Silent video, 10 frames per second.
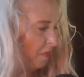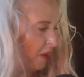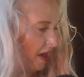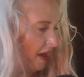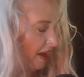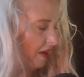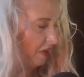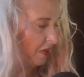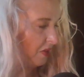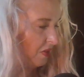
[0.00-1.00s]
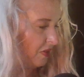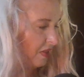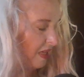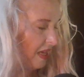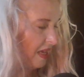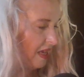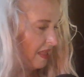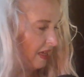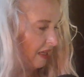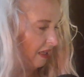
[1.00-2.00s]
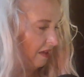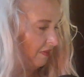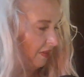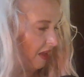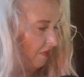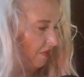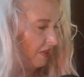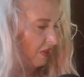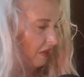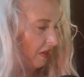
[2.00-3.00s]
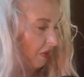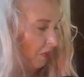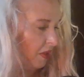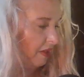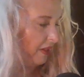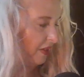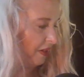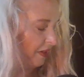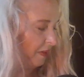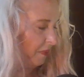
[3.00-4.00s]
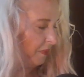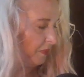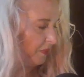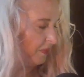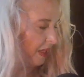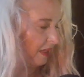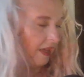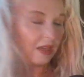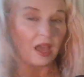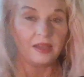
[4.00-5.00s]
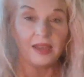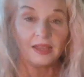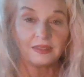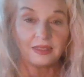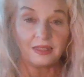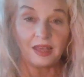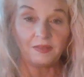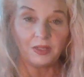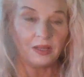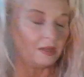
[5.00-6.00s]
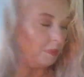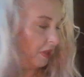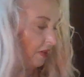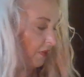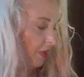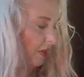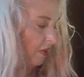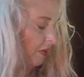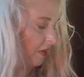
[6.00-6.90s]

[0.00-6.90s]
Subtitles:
But I also see that love life is looking really good. Like a next level up here for you.